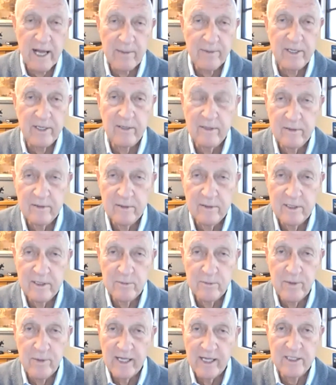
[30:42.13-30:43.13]
Happy.
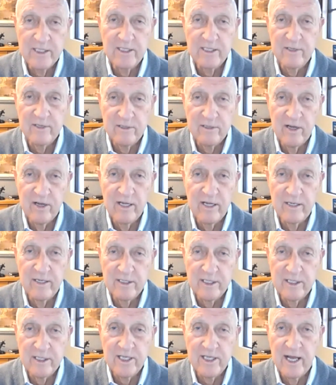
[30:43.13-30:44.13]
It's positive, it's
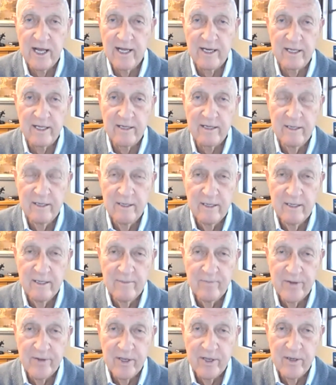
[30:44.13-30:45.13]
fun, it's exciting.
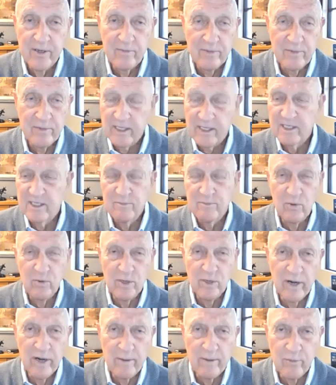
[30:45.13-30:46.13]
You know, that
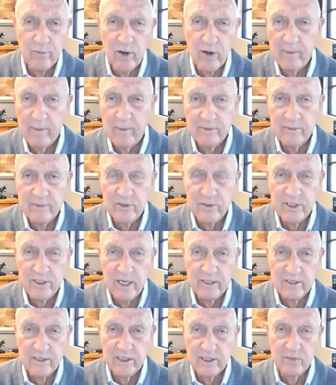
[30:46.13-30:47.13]
doesn't mean we don't have problems
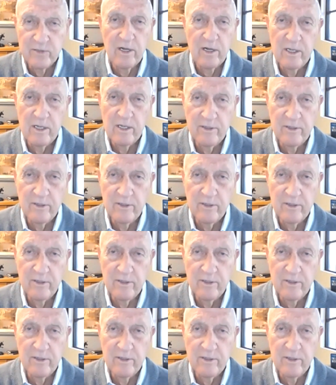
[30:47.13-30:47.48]
or challenges,